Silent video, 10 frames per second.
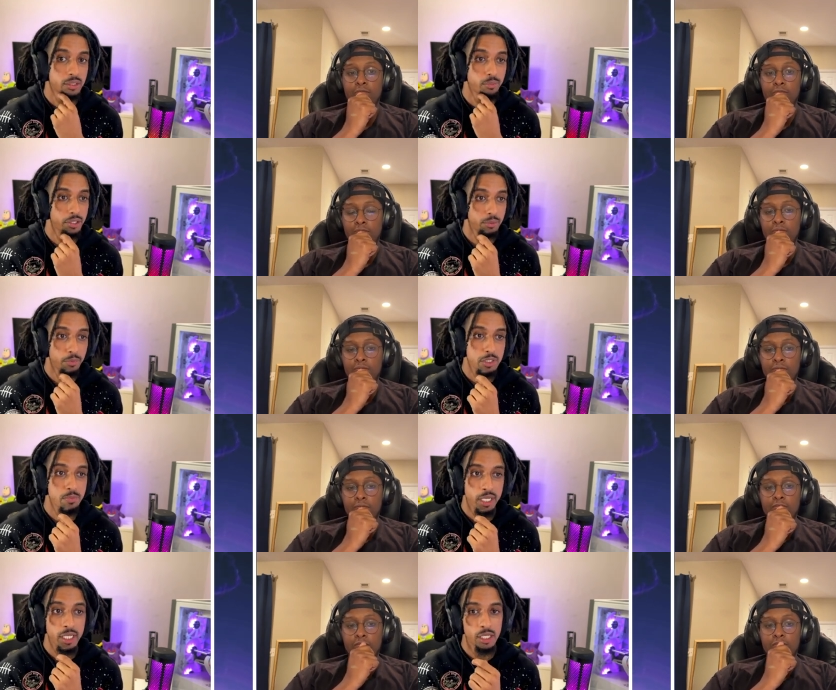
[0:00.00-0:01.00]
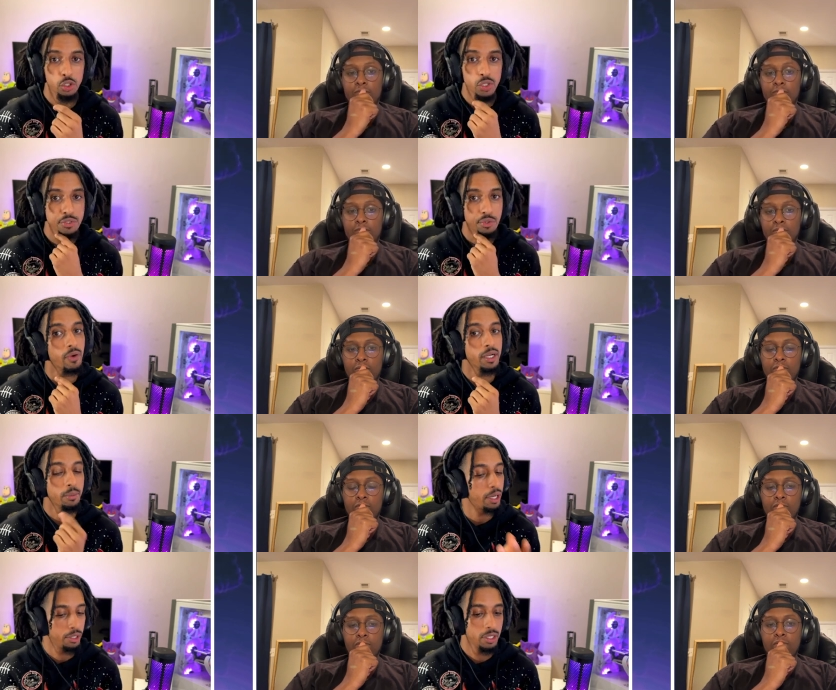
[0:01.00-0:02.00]
Speaker 1: yeah. about it the most. But again, you guys were right
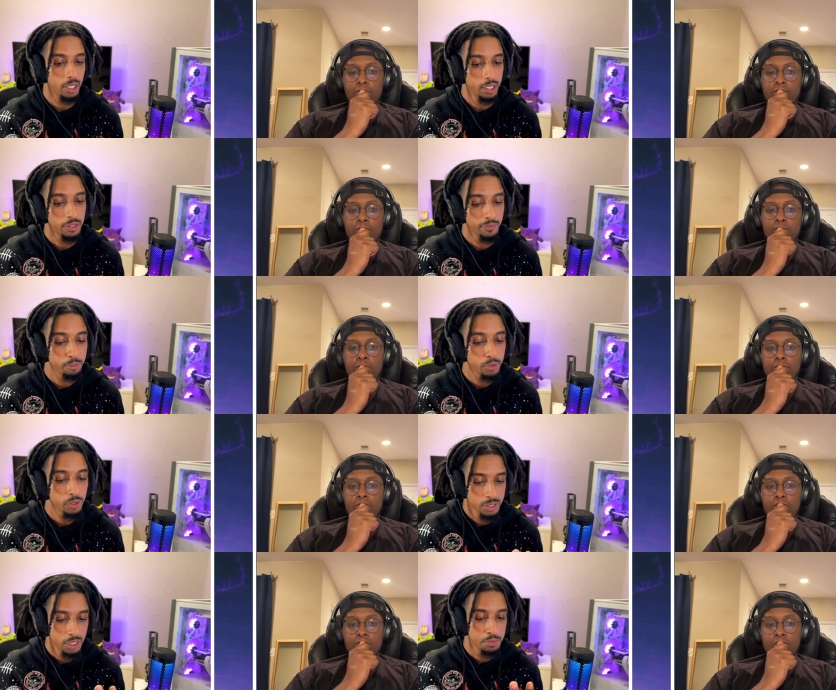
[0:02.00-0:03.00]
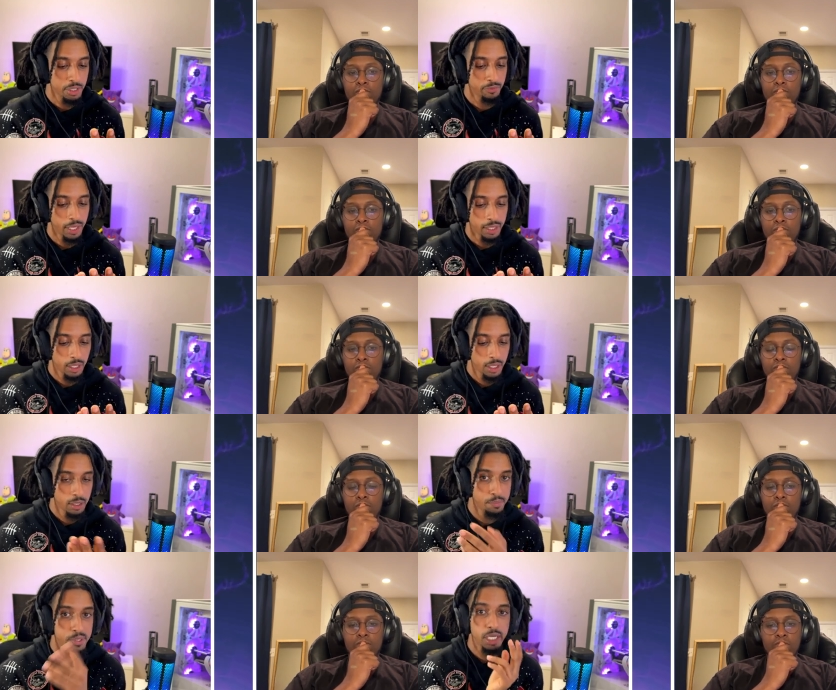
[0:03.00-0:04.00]
about like Liverpool in terms of like
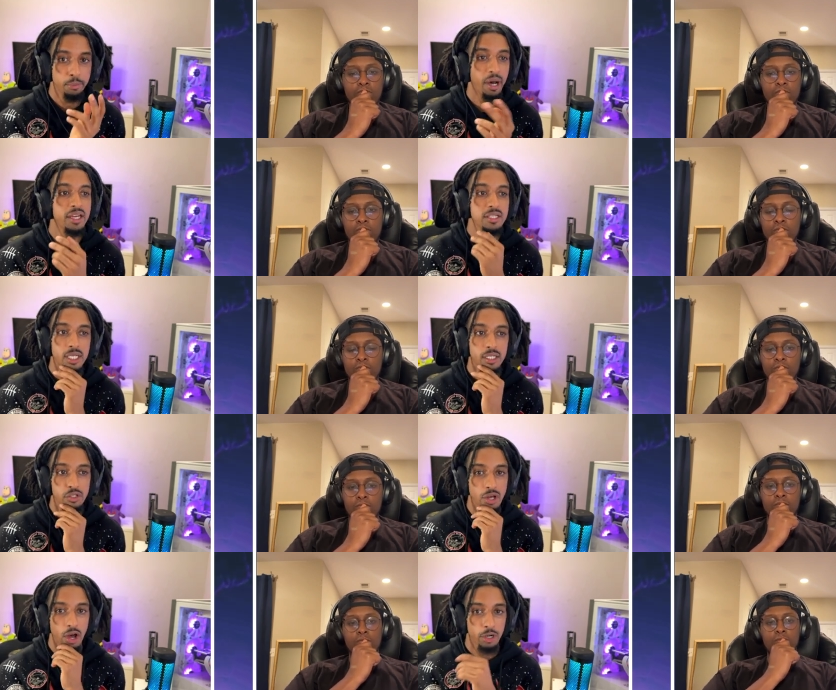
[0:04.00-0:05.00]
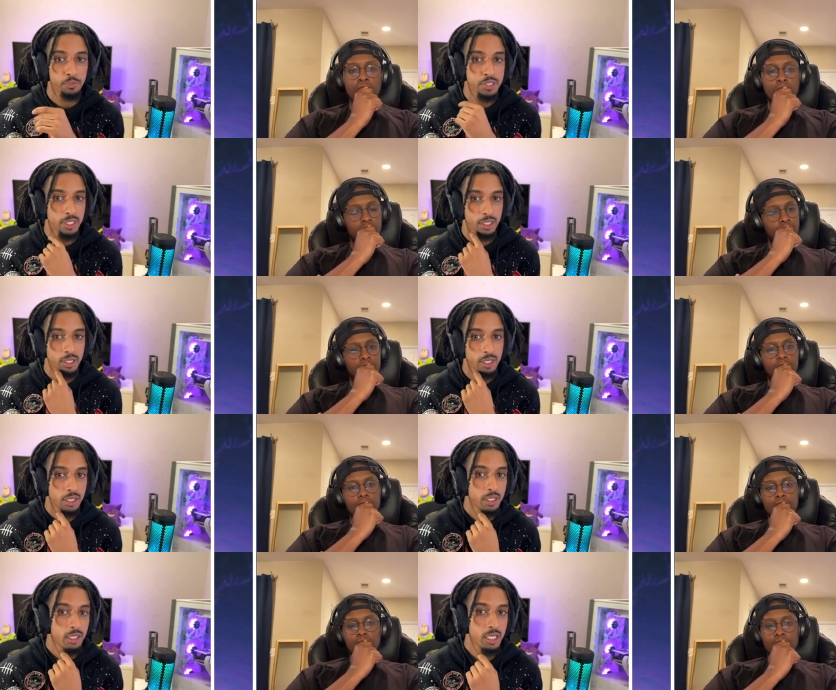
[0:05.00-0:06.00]
media bias. Like there's one hundred percent,
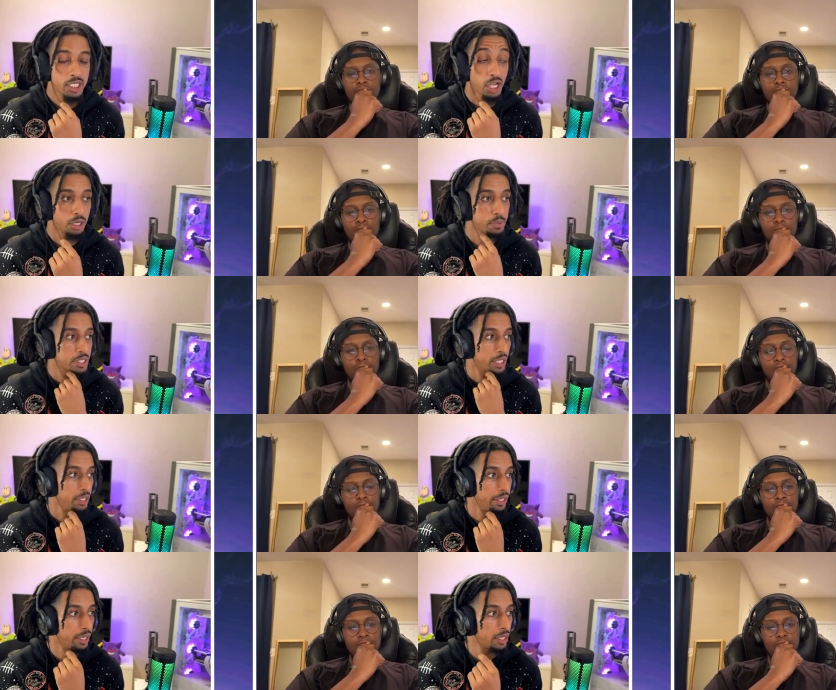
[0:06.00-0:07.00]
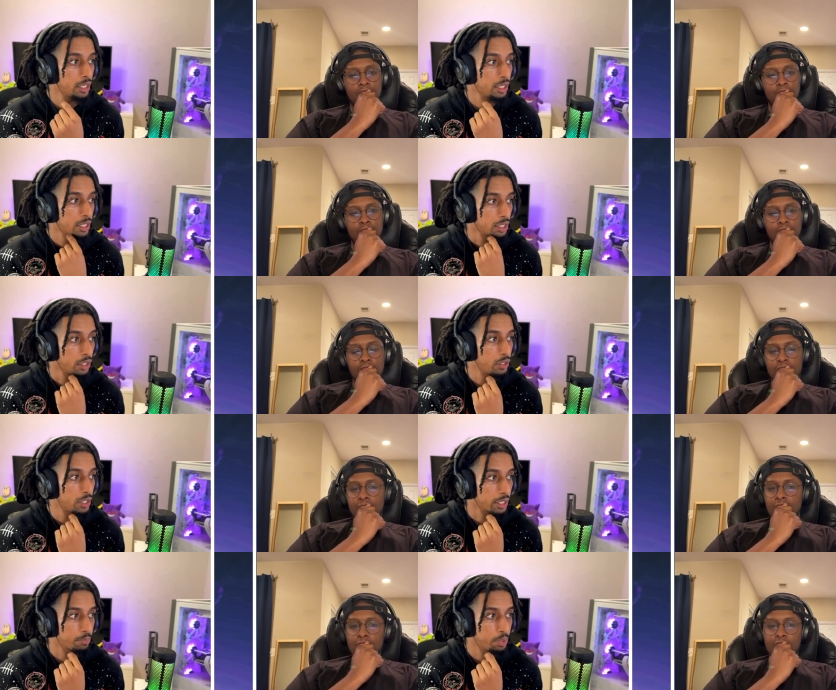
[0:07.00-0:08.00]
it's one hundred percent media there. darlings. You know,
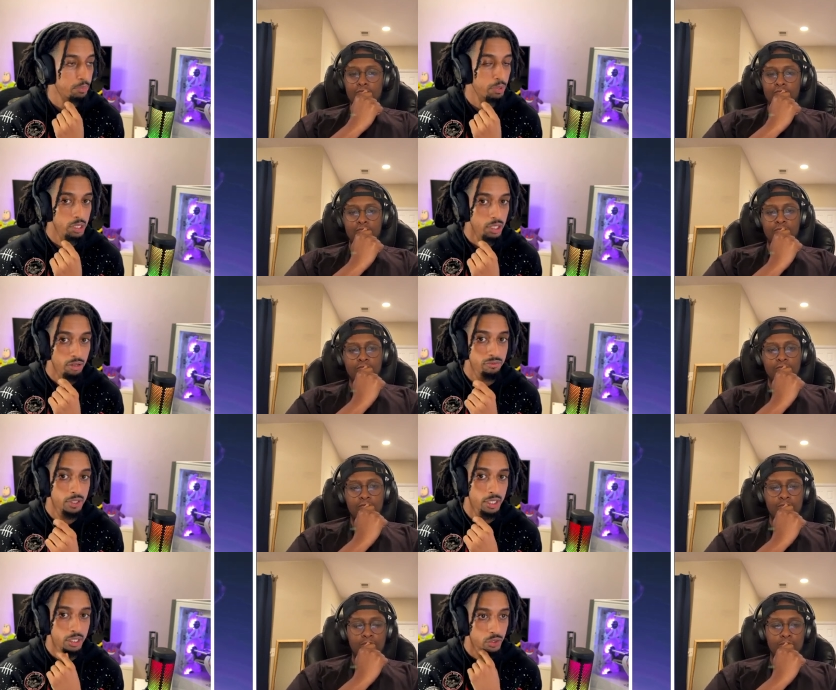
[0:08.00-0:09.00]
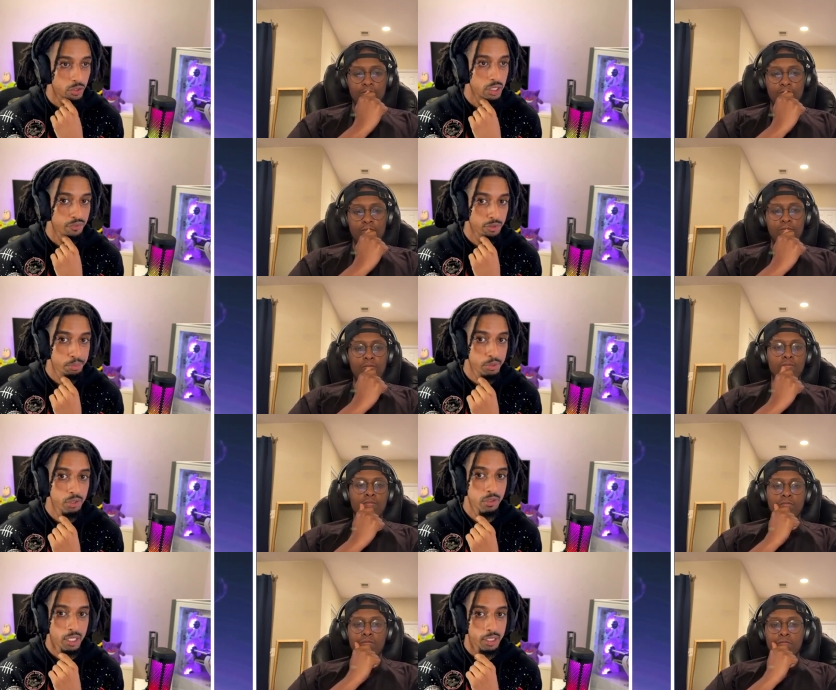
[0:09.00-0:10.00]
like people love and adore Liverpool.
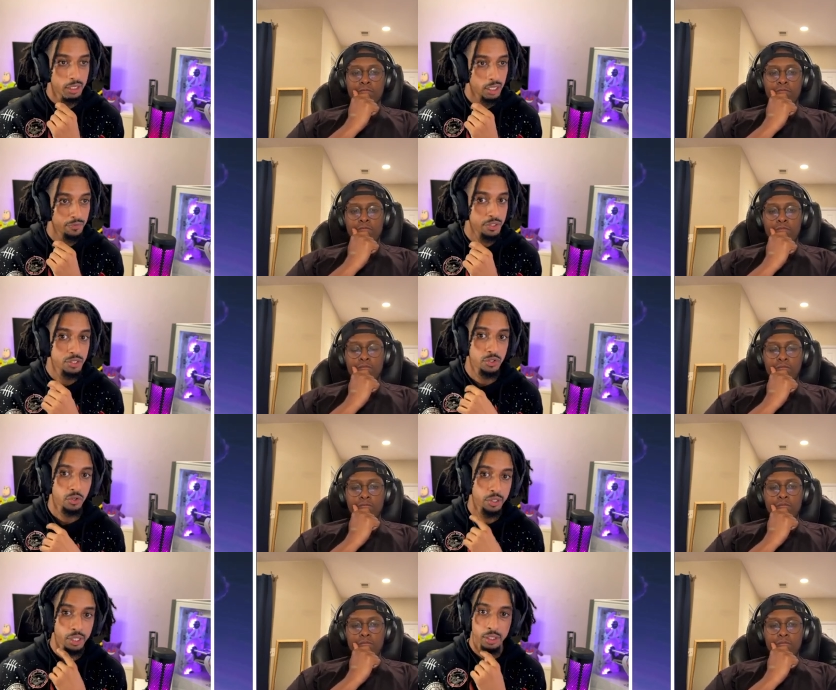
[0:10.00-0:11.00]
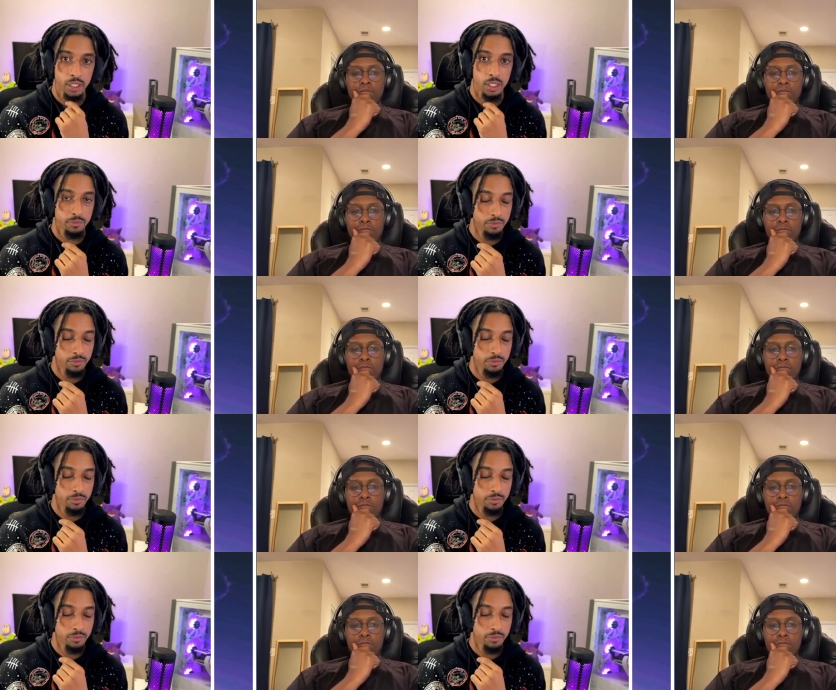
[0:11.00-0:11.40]
Like they love the story, they love